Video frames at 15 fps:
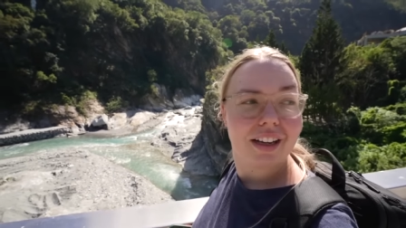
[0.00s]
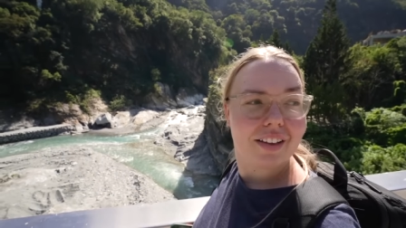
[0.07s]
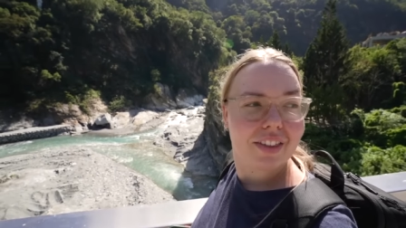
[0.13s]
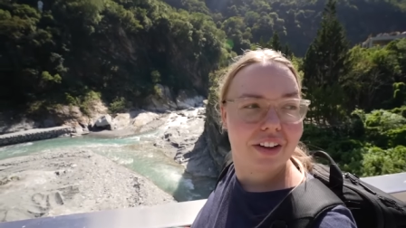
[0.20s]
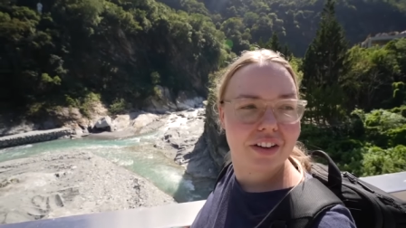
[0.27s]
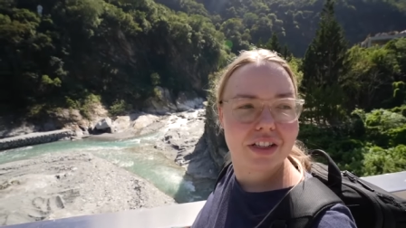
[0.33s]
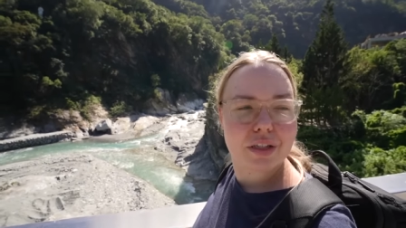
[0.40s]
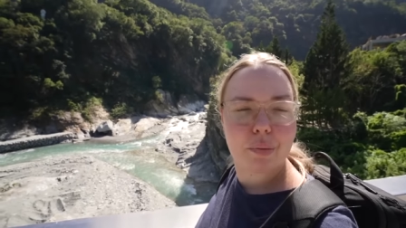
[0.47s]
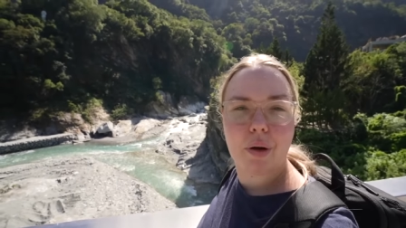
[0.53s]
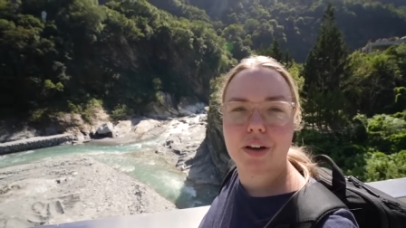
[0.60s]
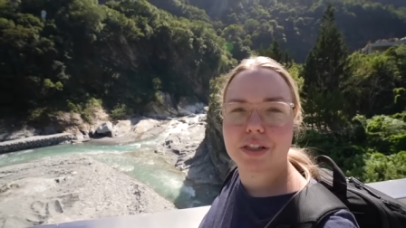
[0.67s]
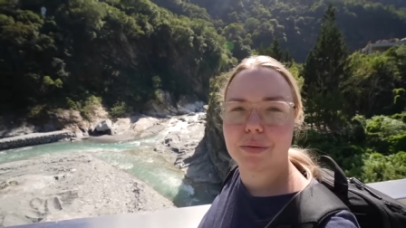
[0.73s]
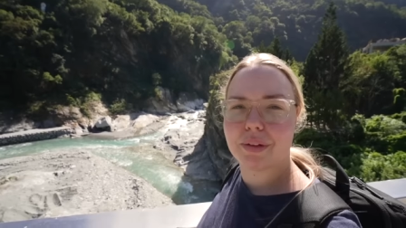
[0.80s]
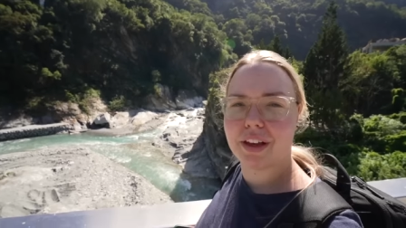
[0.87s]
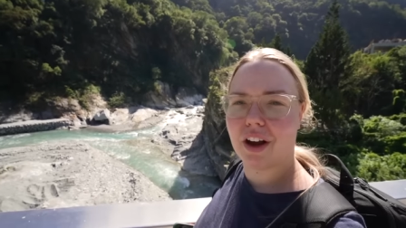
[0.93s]
there is
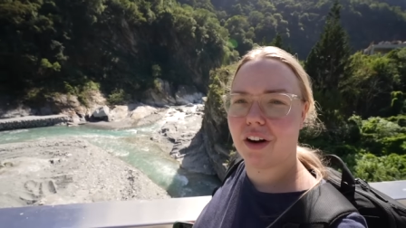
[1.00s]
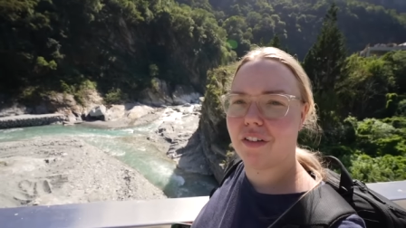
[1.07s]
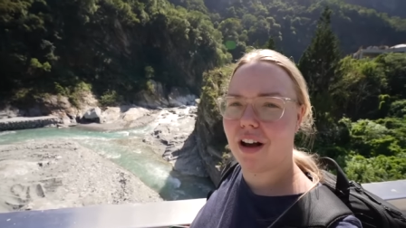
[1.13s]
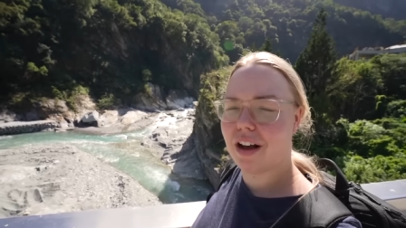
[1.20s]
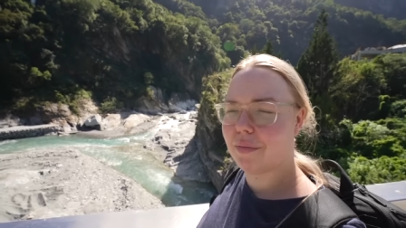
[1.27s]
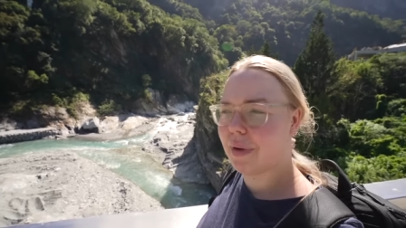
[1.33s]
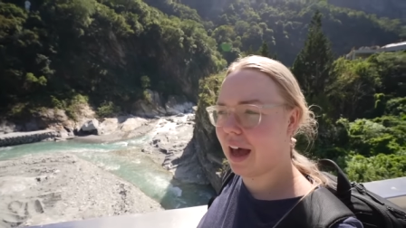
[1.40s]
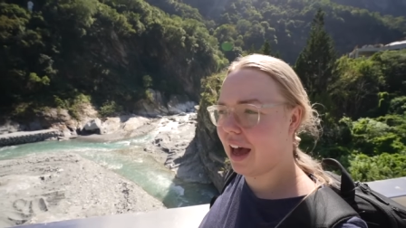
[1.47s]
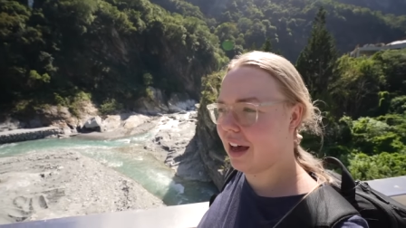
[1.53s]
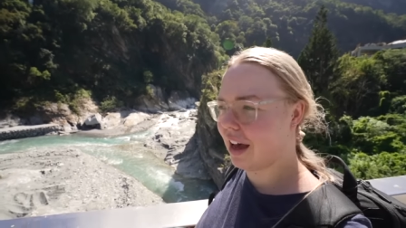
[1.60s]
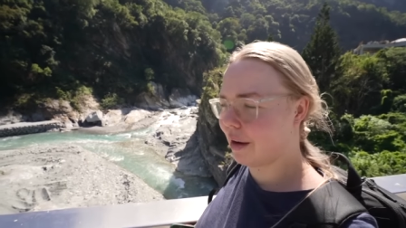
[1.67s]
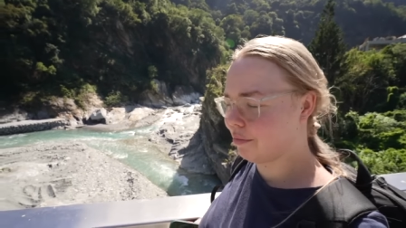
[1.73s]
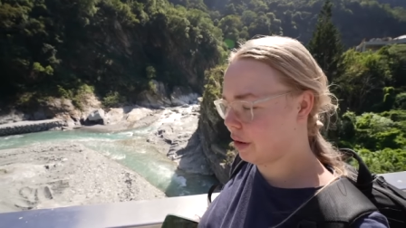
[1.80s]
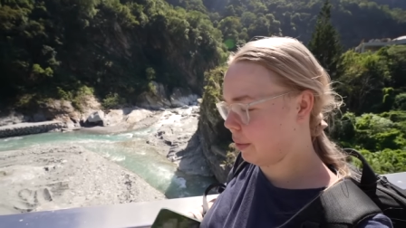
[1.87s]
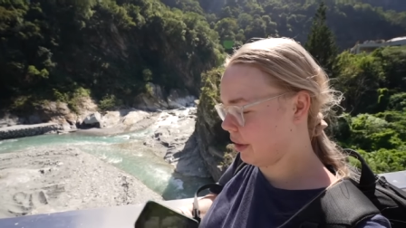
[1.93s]
possibly go wrong, but
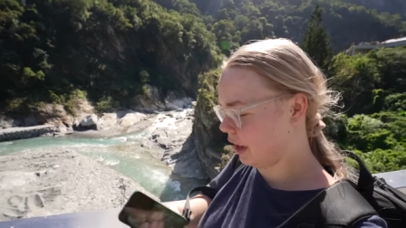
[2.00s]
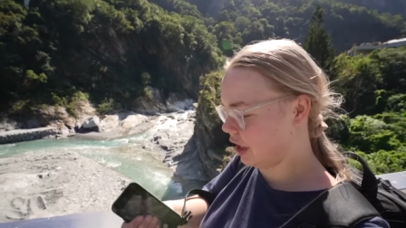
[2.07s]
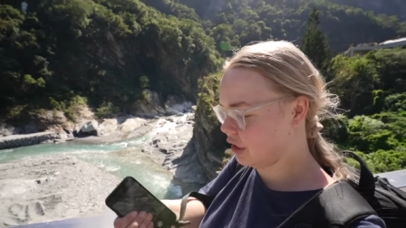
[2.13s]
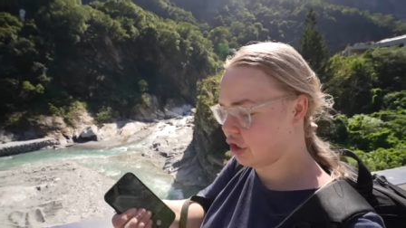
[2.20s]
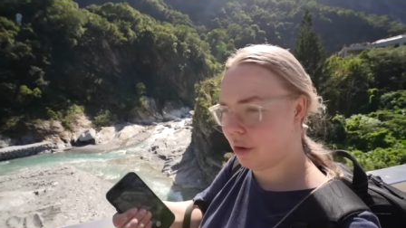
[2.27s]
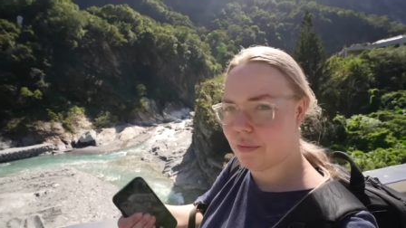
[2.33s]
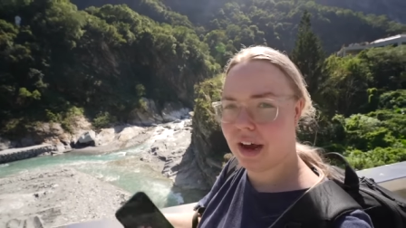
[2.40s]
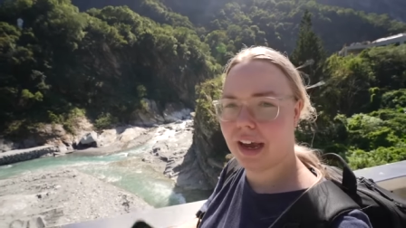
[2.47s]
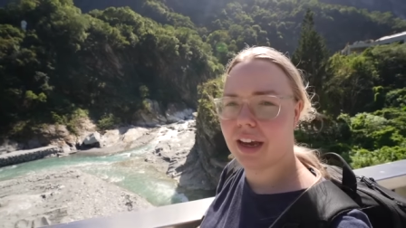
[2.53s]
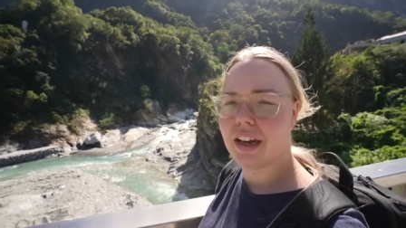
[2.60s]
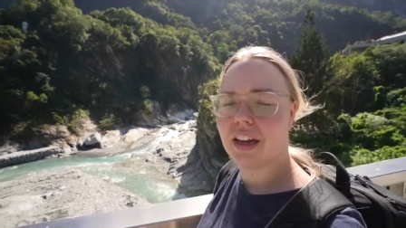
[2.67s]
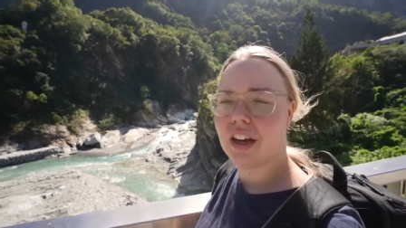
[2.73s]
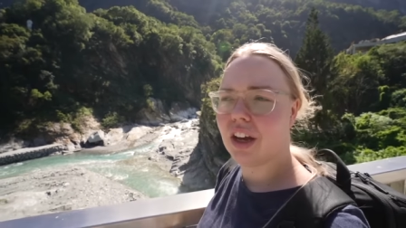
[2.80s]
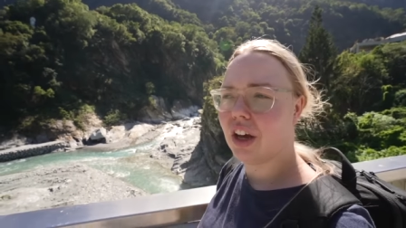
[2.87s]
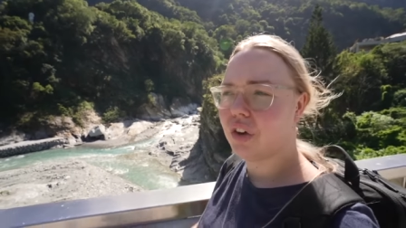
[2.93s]
I'm probably gonna drop my
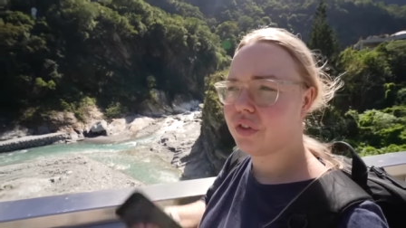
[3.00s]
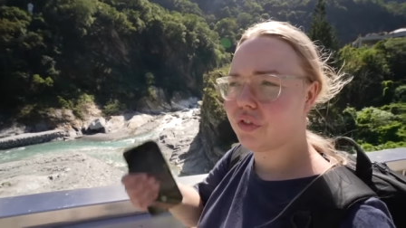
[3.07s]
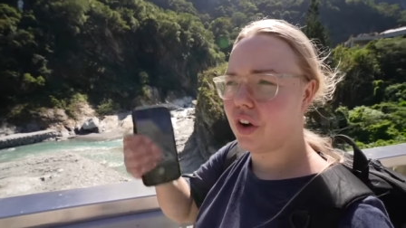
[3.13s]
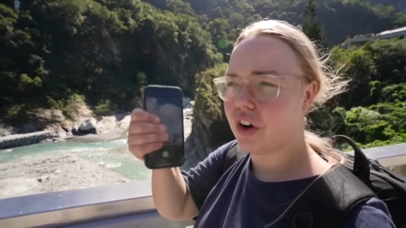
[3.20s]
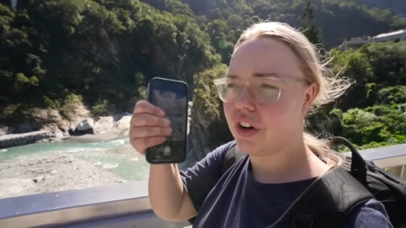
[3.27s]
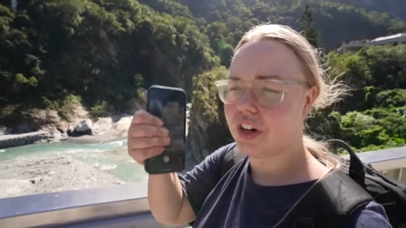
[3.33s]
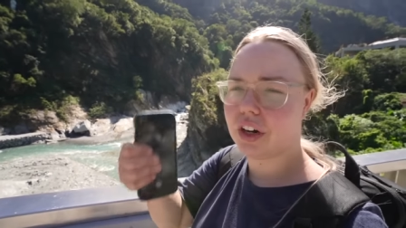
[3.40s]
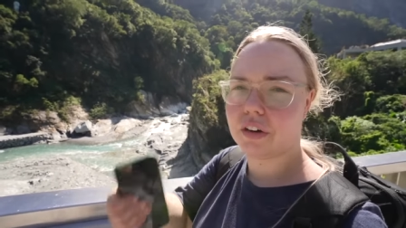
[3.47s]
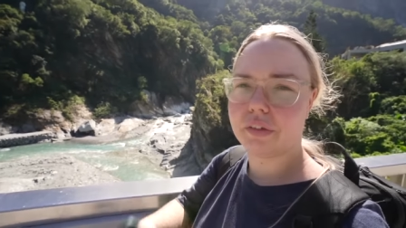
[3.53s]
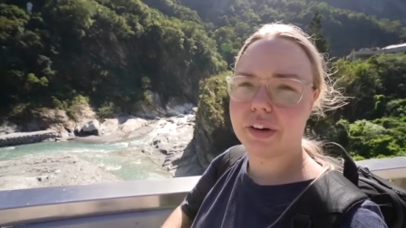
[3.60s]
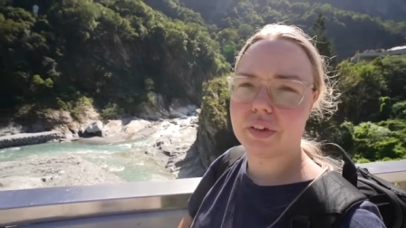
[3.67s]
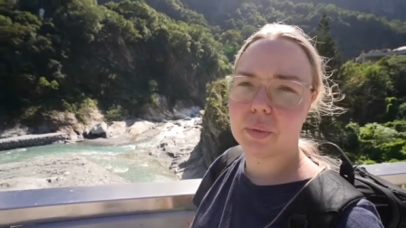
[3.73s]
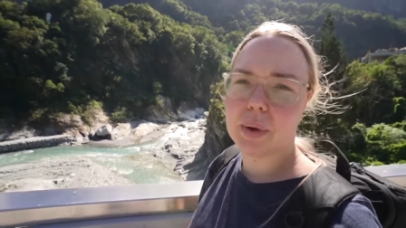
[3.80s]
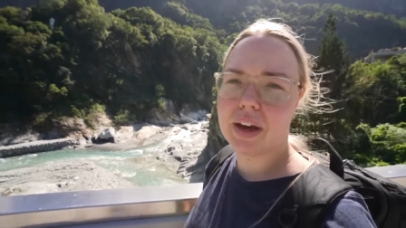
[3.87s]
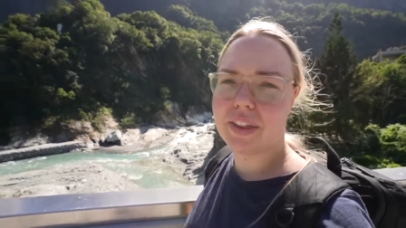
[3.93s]
phone in a
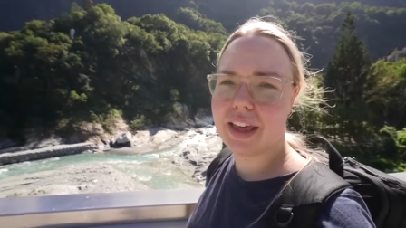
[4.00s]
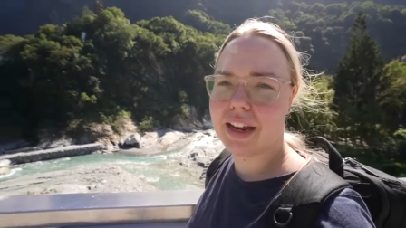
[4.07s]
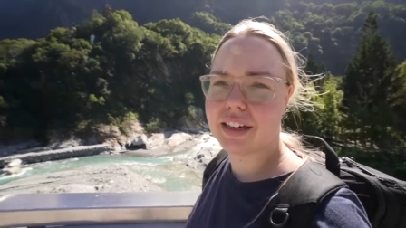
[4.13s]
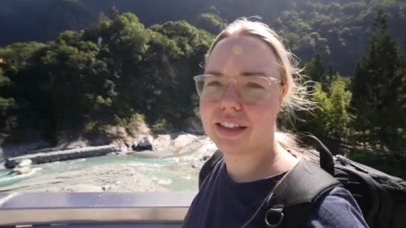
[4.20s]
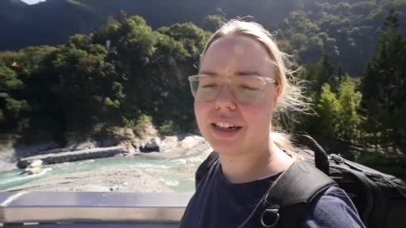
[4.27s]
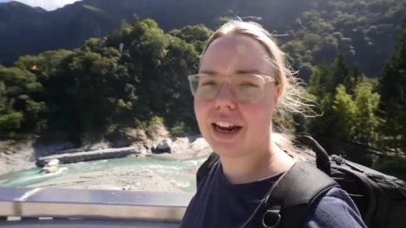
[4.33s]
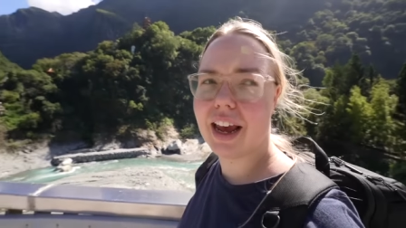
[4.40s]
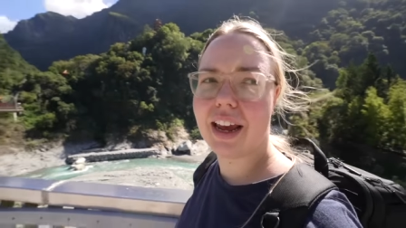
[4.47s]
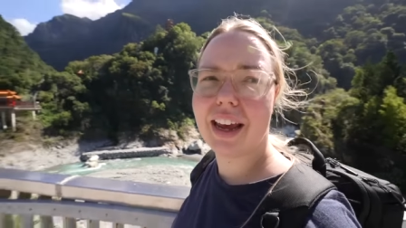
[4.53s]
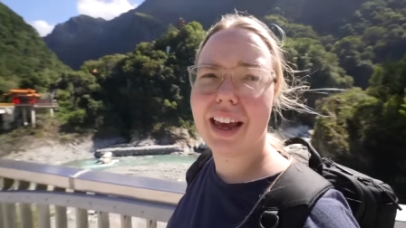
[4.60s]
river by the end of the day.